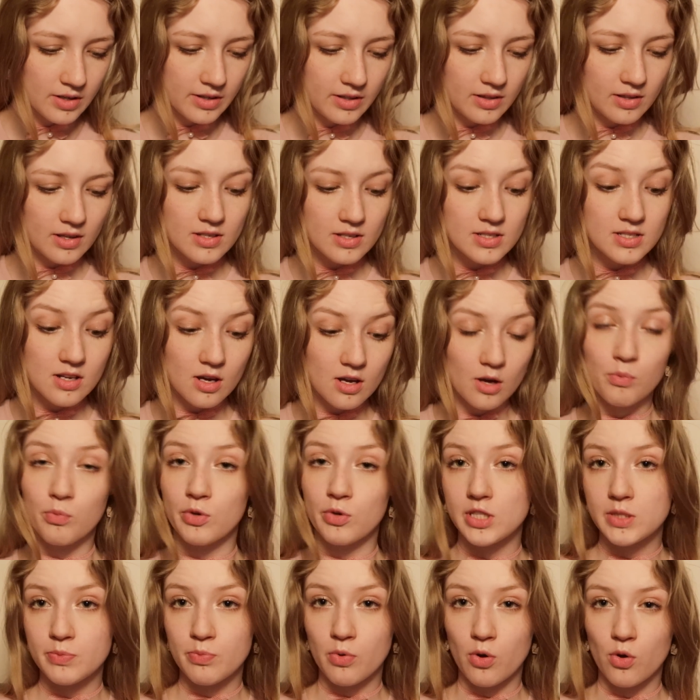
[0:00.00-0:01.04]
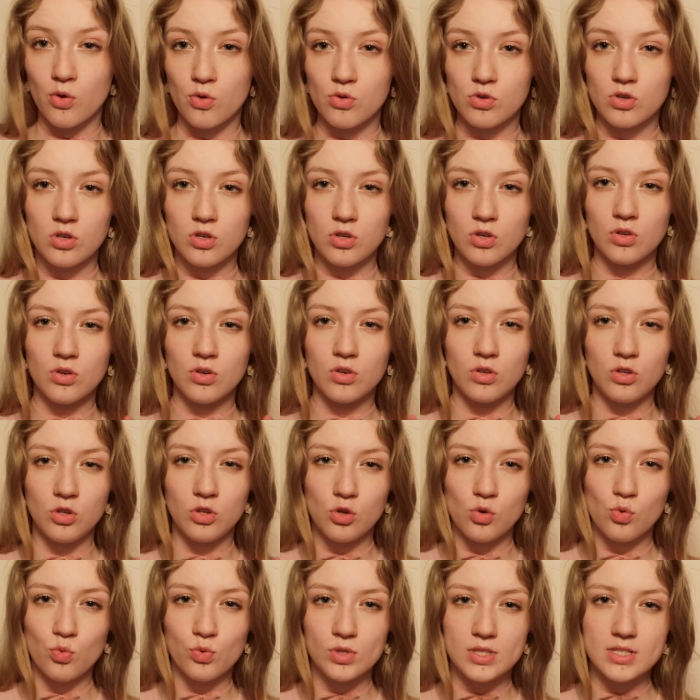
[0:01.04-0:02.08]
last time we spoke,
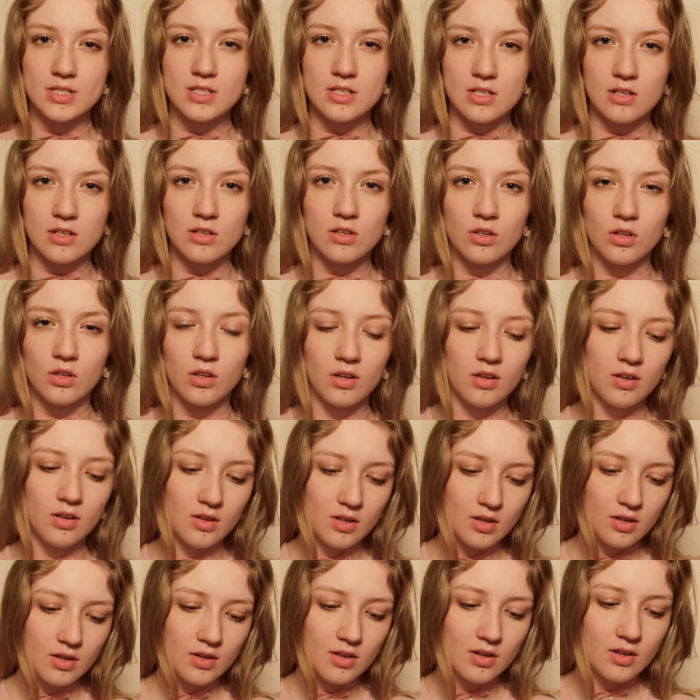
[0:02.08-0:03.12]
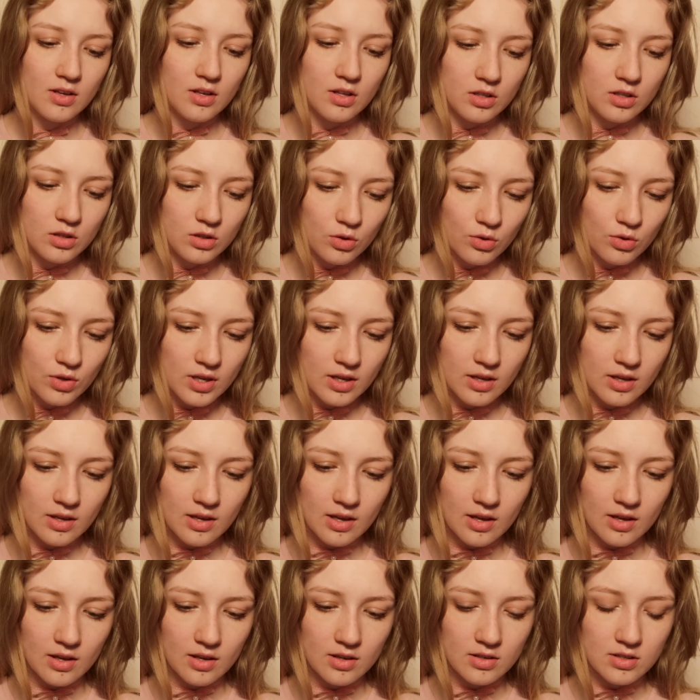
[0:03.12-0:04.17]
you were still looking
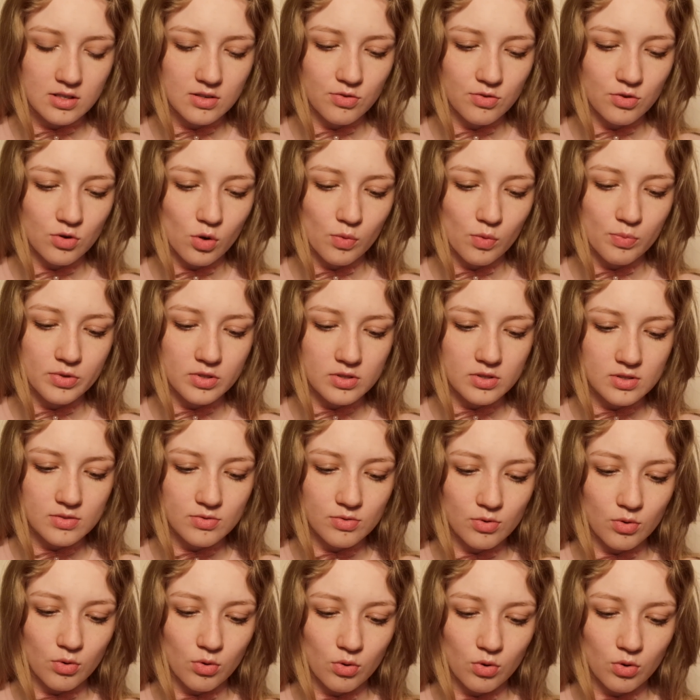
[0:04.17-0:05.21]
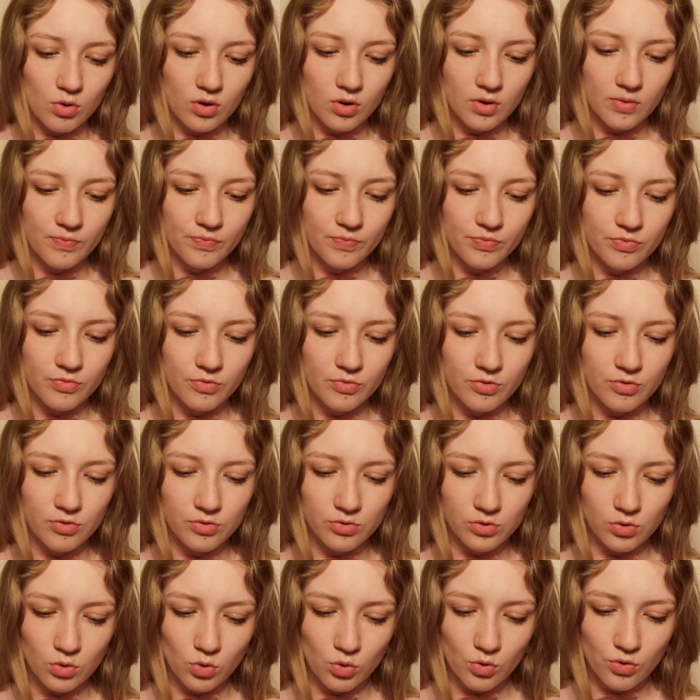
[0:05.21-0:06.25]
at different options for
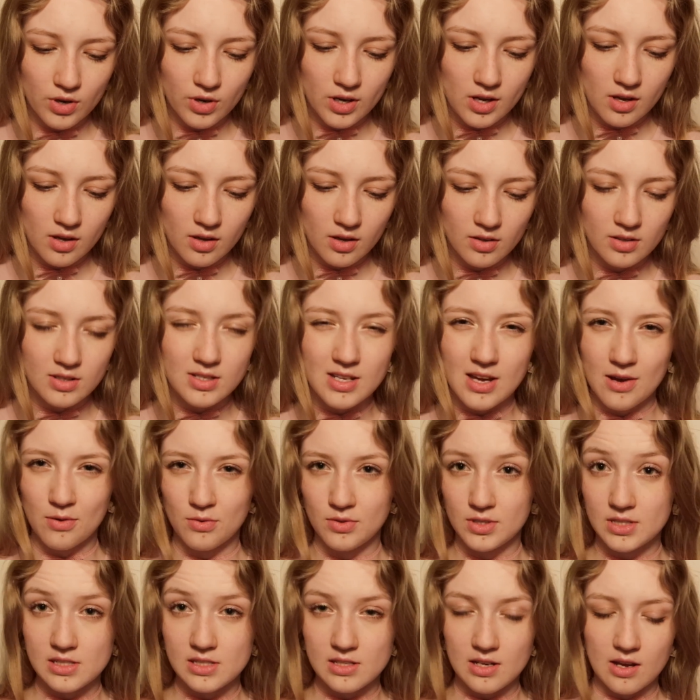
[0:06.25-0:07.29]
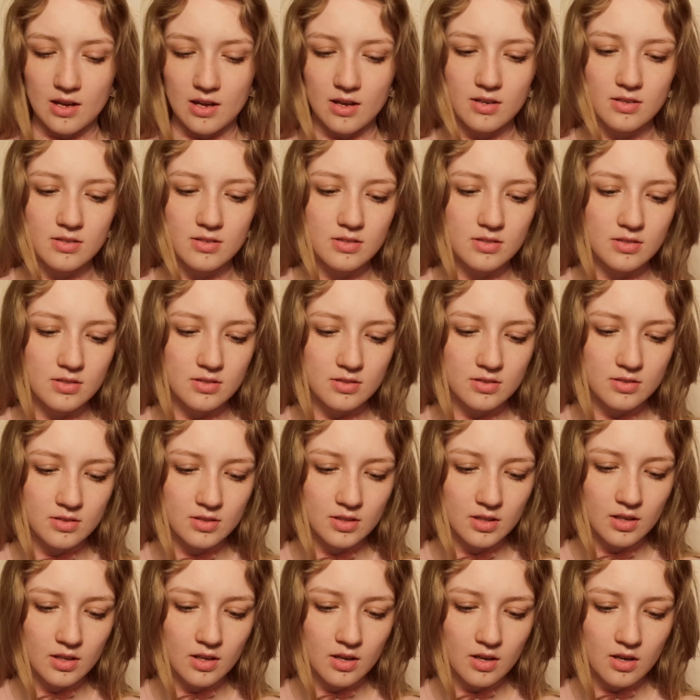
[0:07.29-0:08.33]
flooring downstairs,
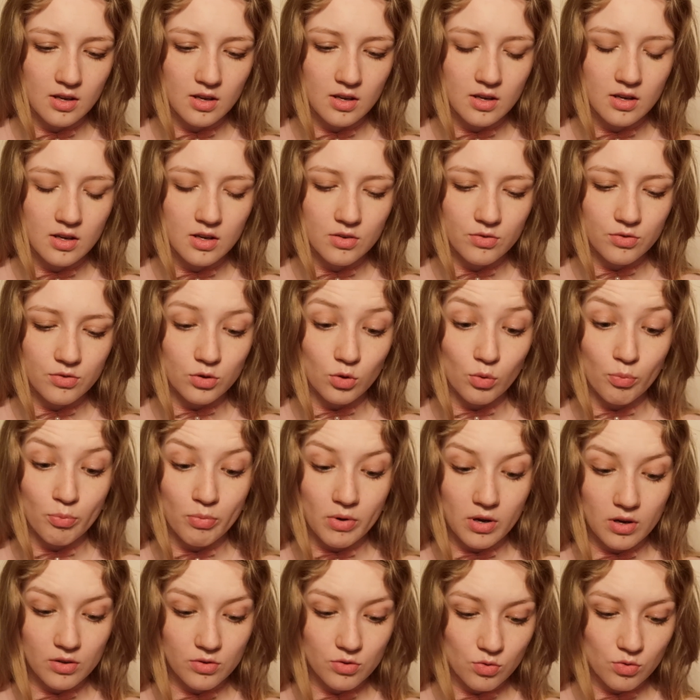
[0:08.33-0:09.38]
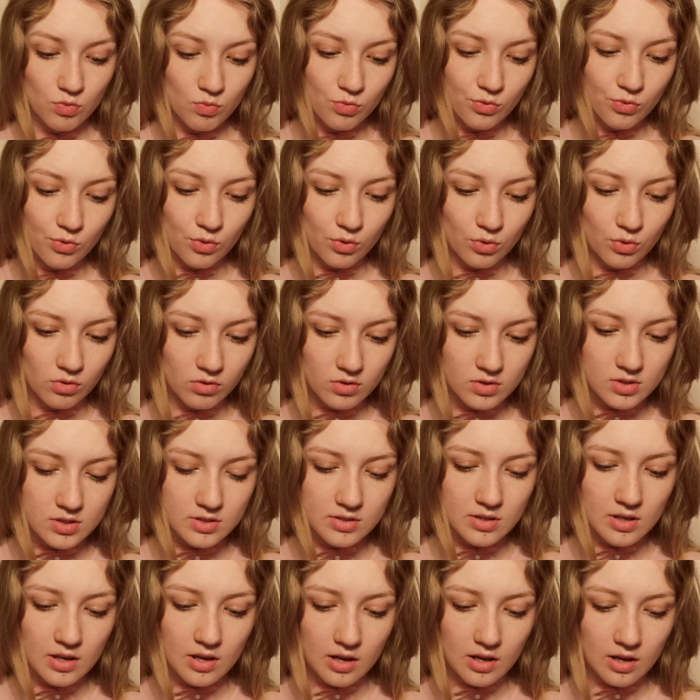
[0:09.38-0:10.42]
for your bathroom walls,
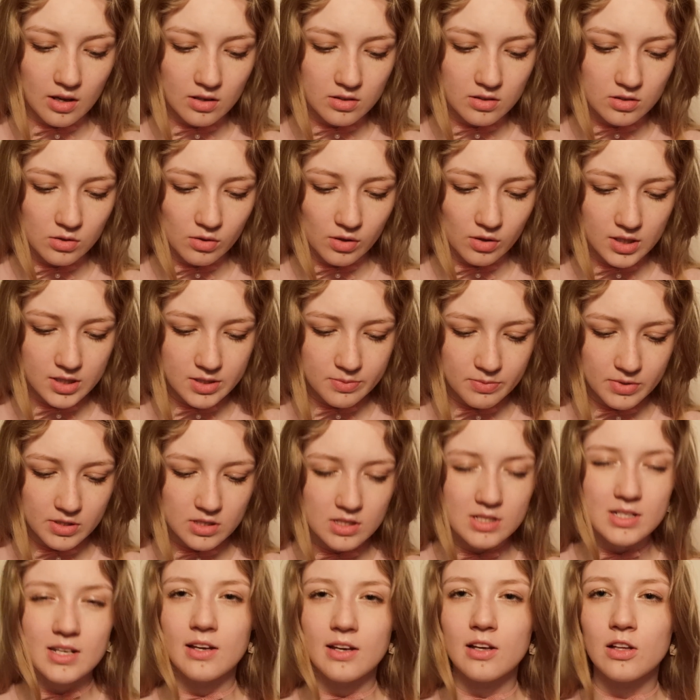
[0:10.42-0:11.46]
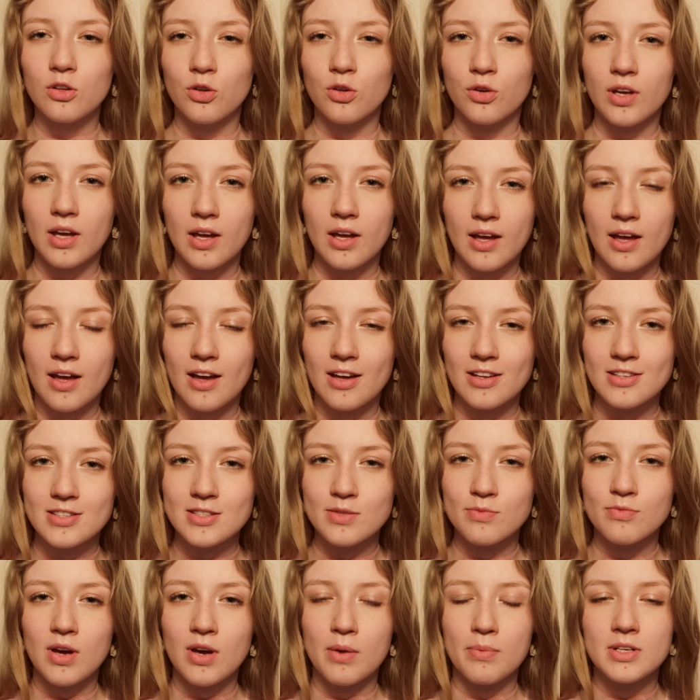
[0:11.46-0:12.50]
and you asked me to take a look at
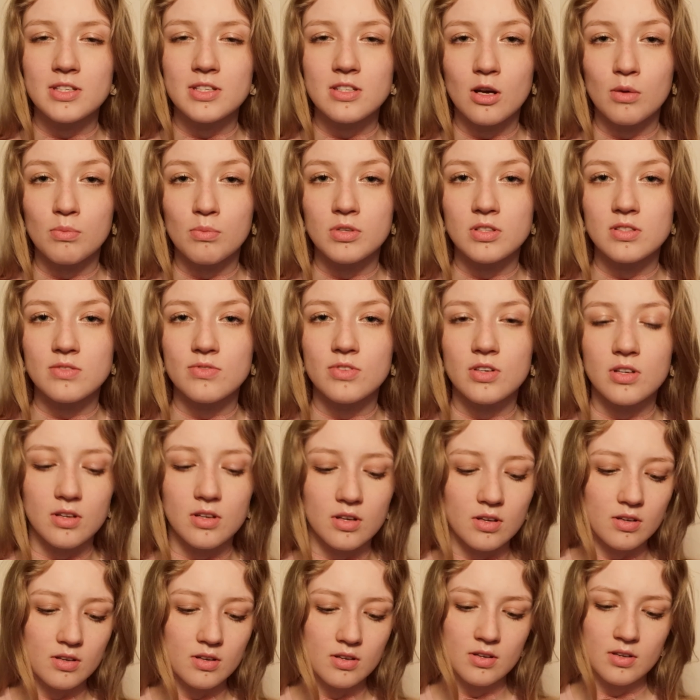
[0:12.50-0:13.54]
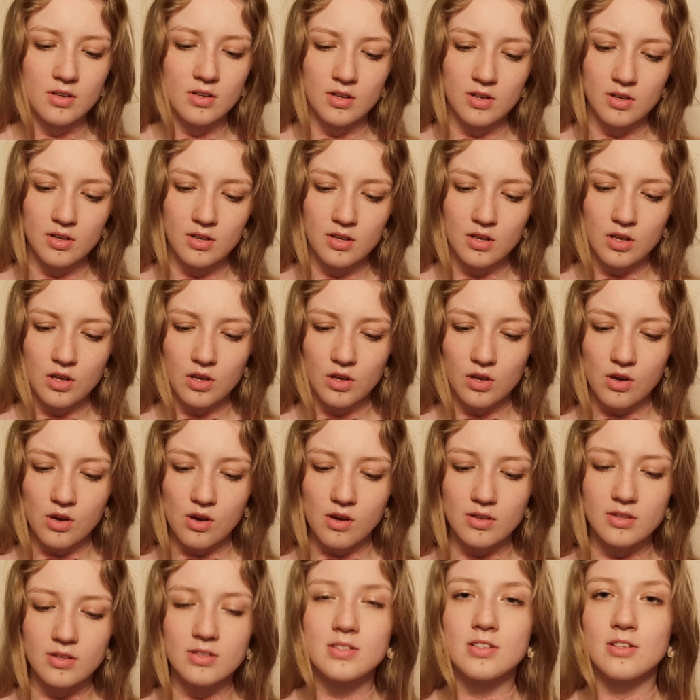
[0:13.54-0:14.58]
some fabric samples for
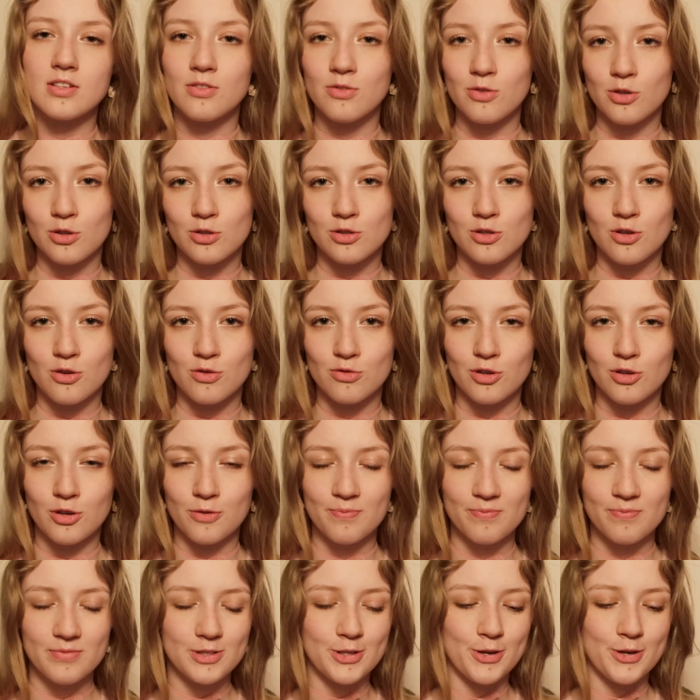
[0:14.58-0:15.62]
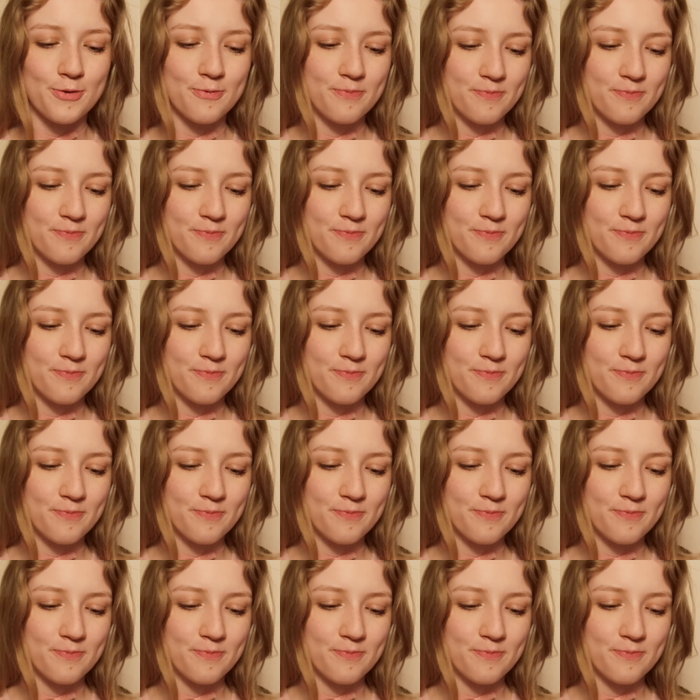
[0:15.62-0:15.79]
curtains and for your sofa. So,